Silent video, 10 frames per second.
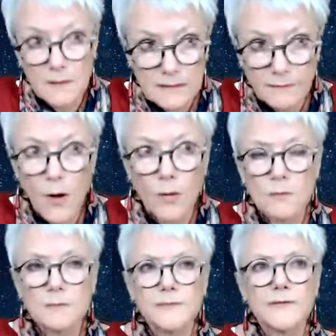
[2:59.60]

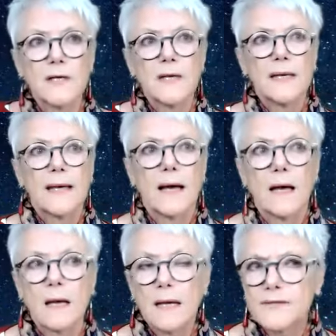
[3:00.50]
evolved,
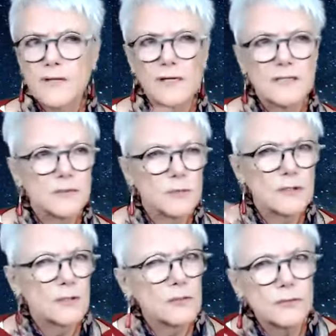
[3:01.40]
uh, I've started to
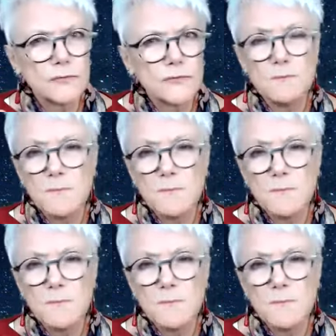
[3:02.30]
include